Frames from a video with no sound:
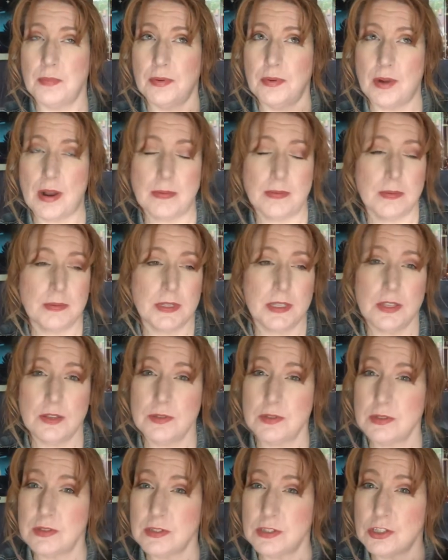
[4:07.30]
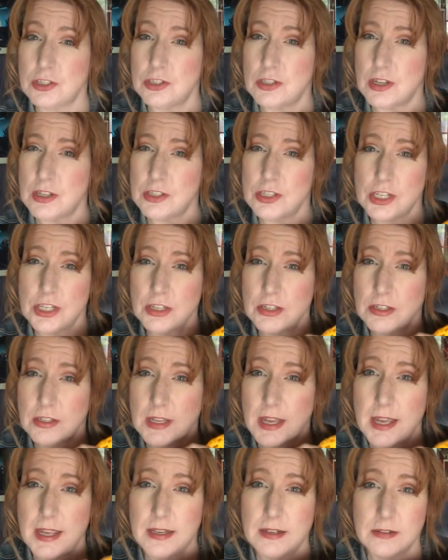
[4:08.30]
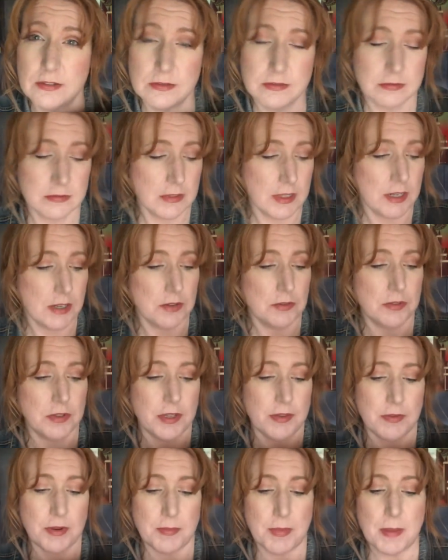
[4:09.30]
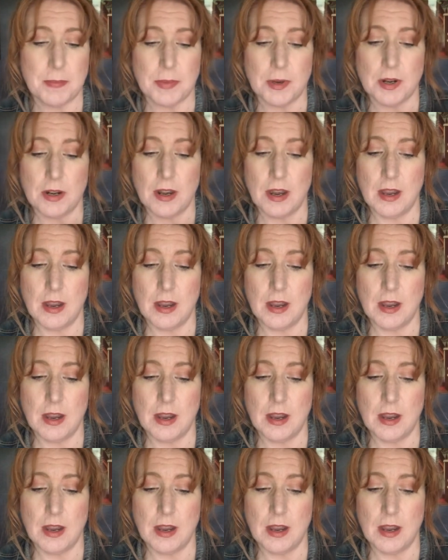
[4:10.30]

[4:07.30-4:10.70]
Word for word: probably used a G hook. I don't I don't really remember.